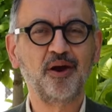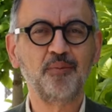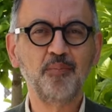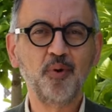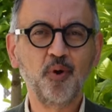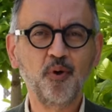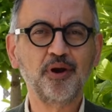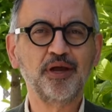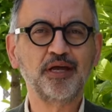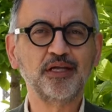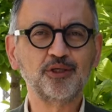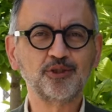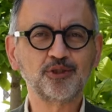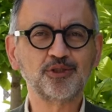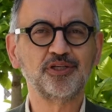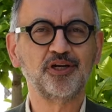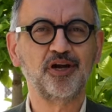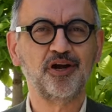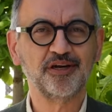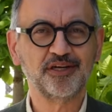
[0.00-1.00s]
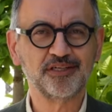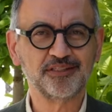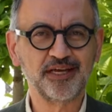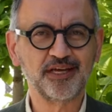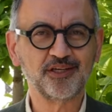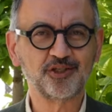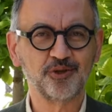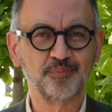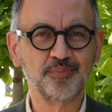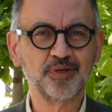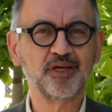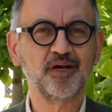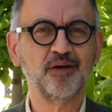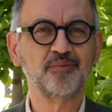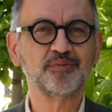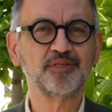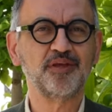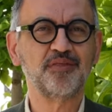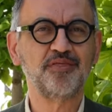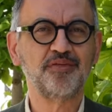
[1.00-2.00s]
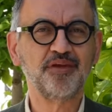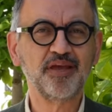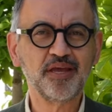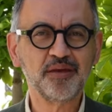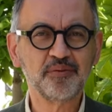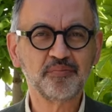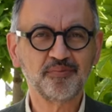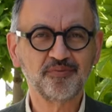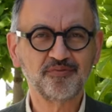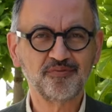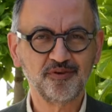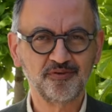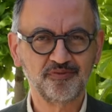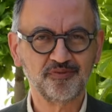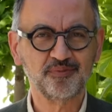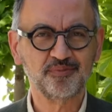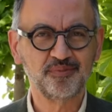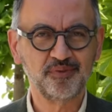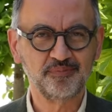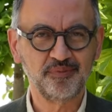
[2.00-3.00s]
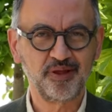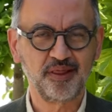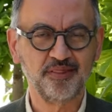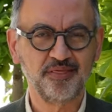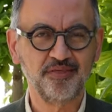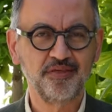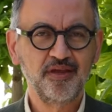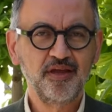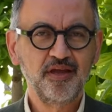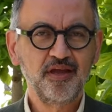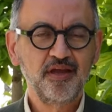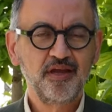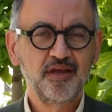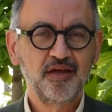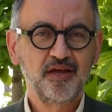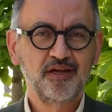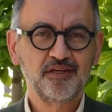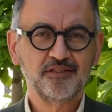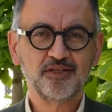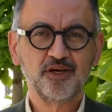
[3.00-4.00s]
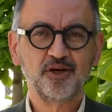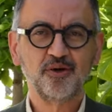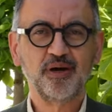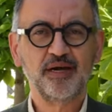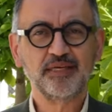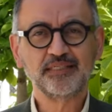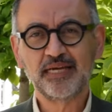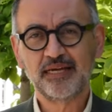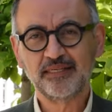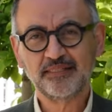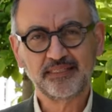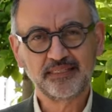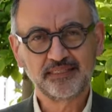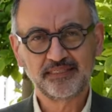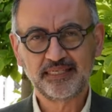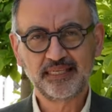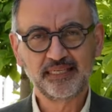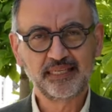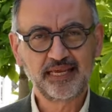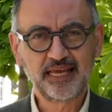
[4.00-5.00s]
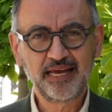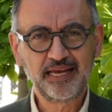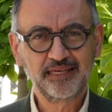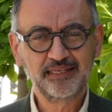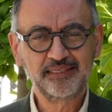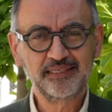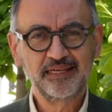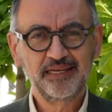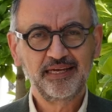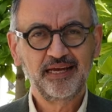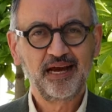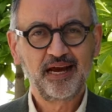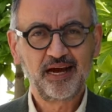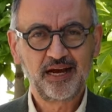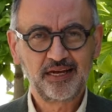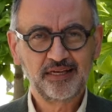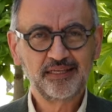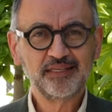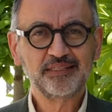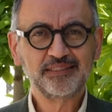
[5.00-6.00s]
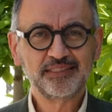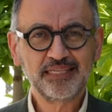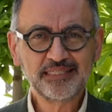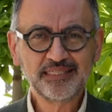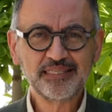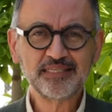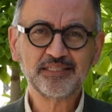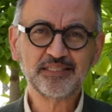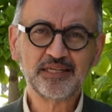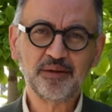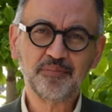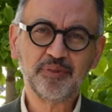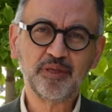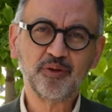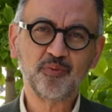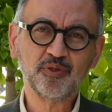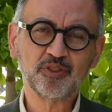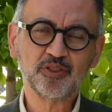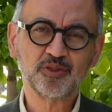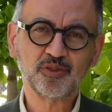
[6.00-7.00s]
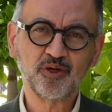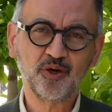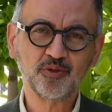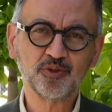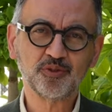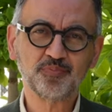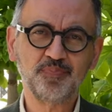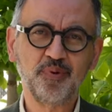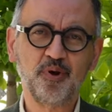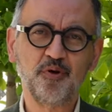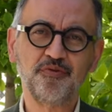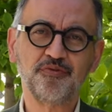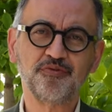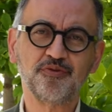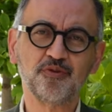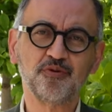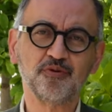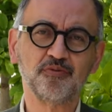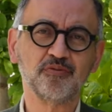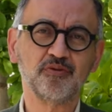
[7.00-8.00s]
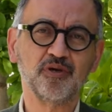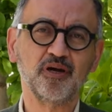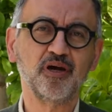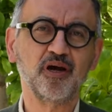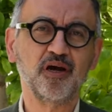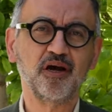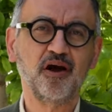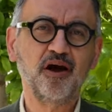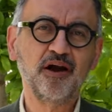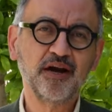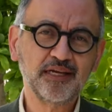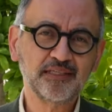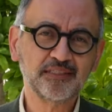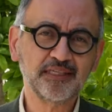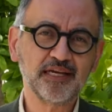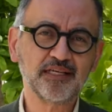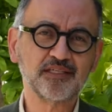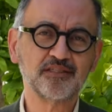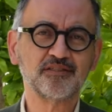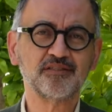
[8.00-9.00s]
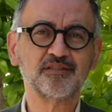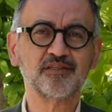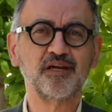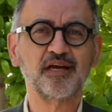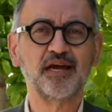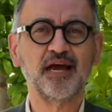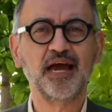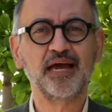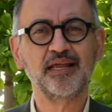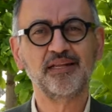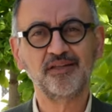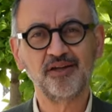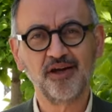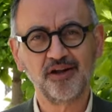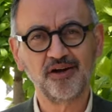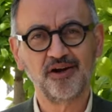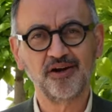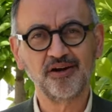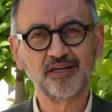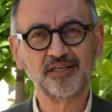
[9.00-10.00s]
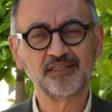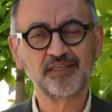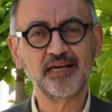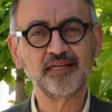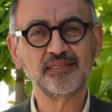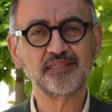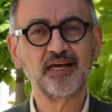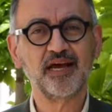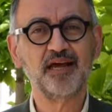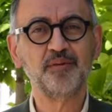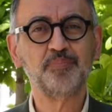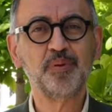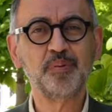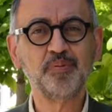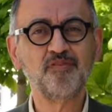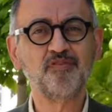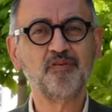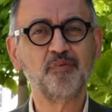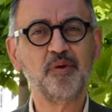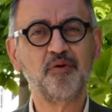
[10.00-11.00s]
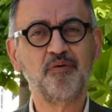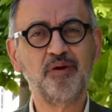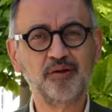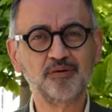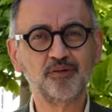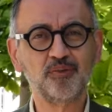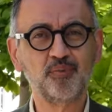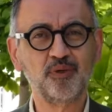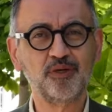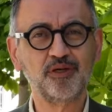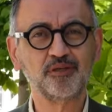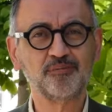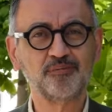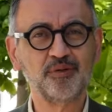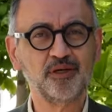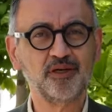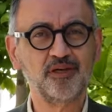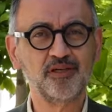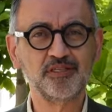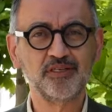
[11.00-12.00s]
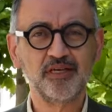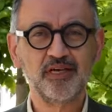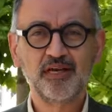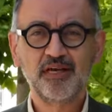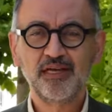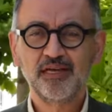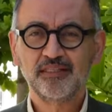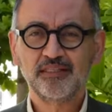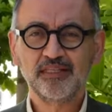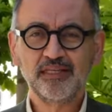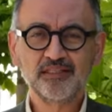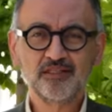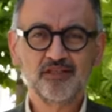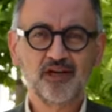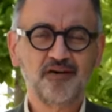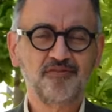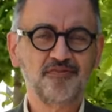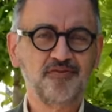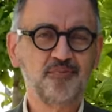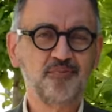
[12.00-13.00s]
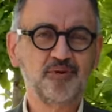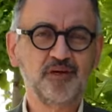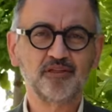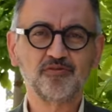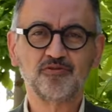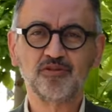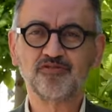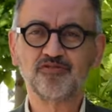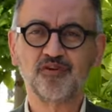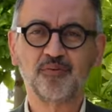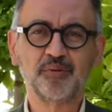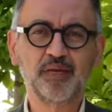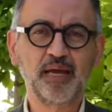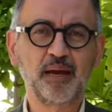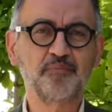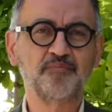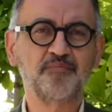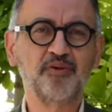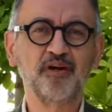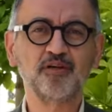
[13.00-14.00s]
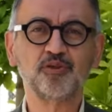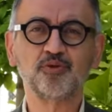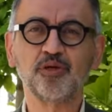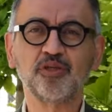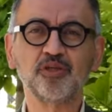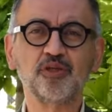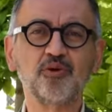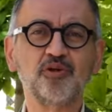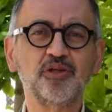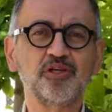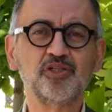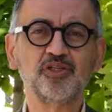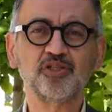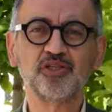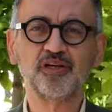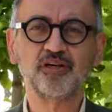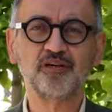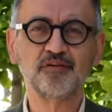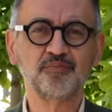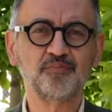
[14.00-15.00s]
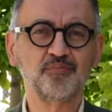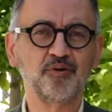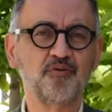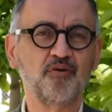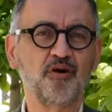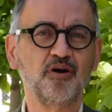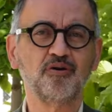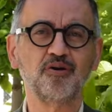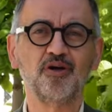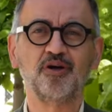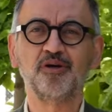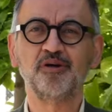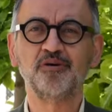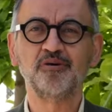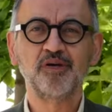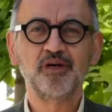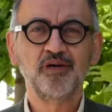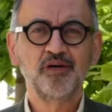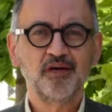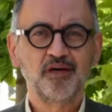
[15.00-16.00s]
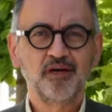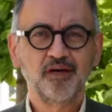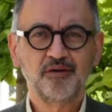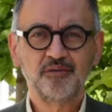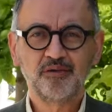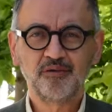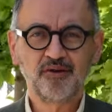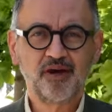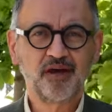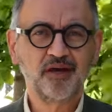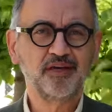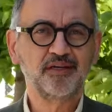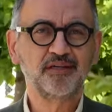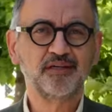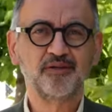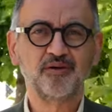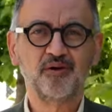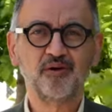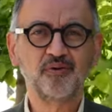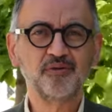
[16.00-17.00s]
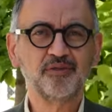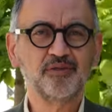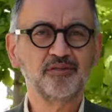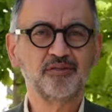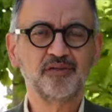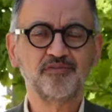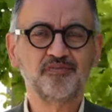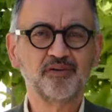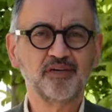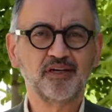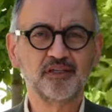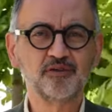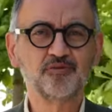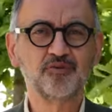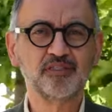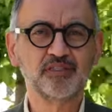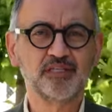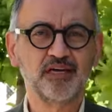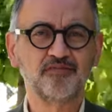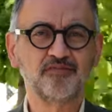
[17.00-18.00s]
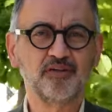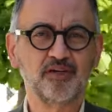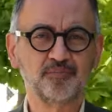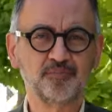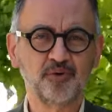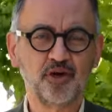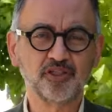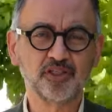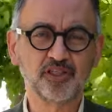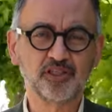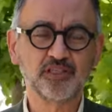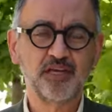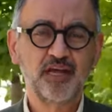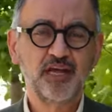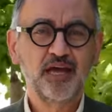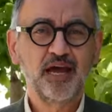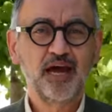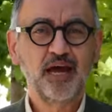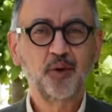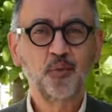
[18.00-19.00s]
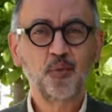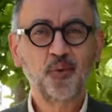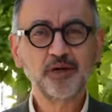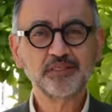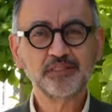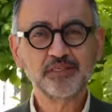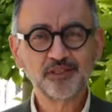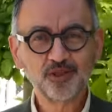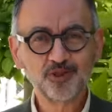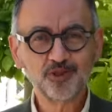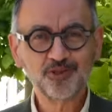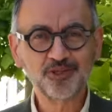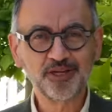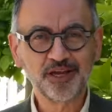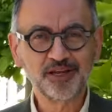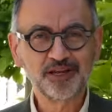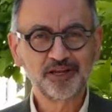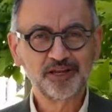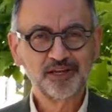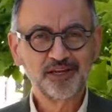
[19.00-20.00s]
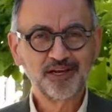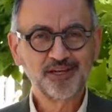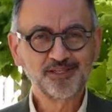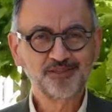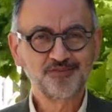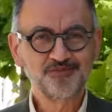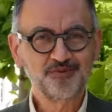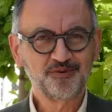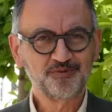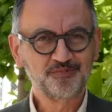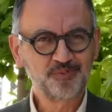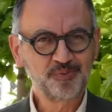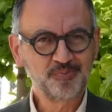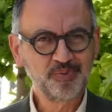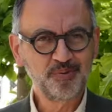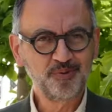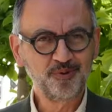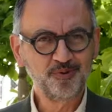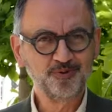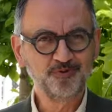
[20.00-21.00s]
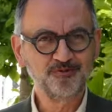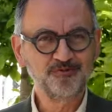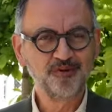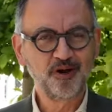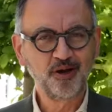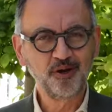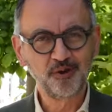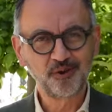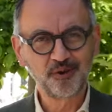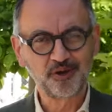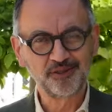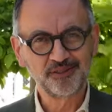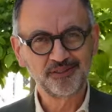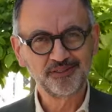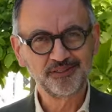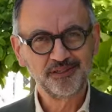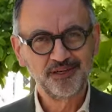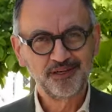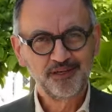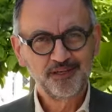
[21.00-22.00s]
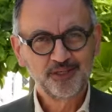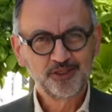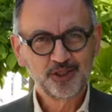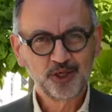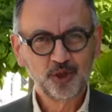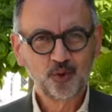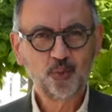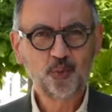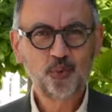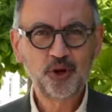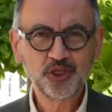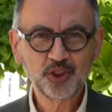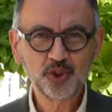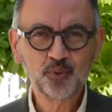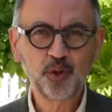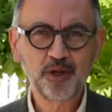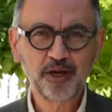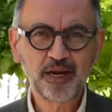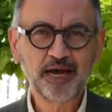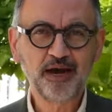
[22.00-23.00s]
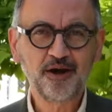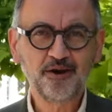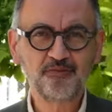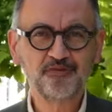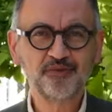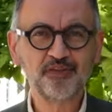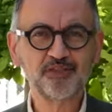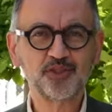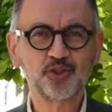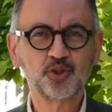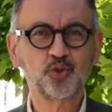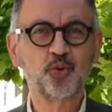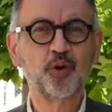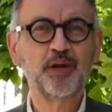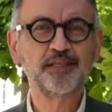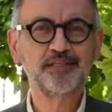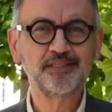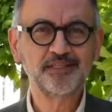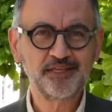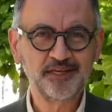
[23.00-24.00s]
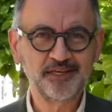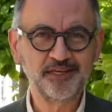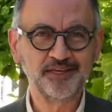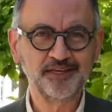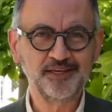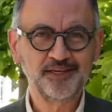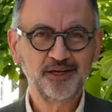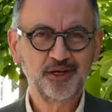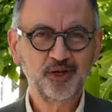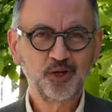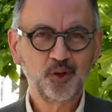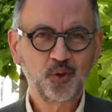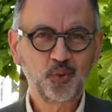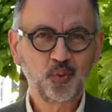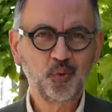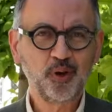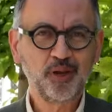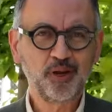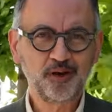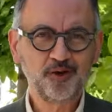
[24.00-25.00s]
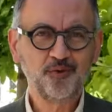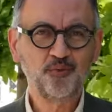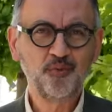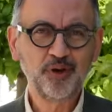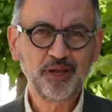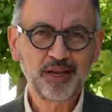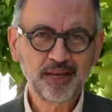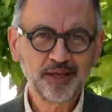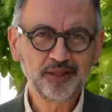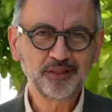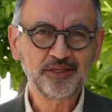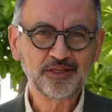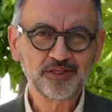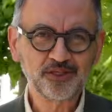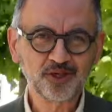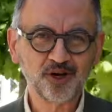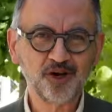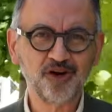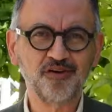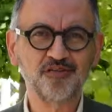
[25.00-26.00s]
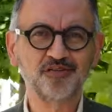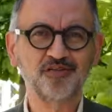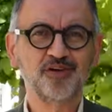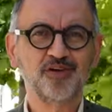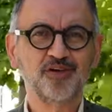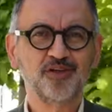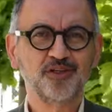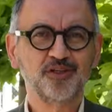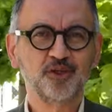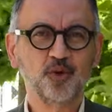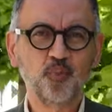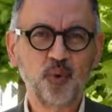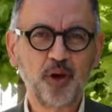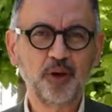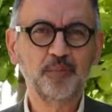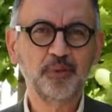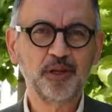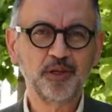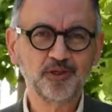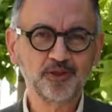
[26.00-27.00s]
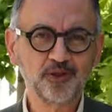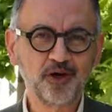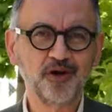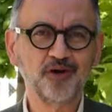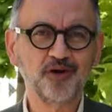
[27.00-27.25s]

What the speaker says: more interested in architecture, becomes a theme of the month. So as I said again, this is something which goes both to architects and non-architects and people from around the world, because these are from countries from Cape Verde to Indonesia, Morocco, Iran, all the different countries that have got projects. And what is interesting is for people to follow up, see which one out of these 20 will really deserve the $1 million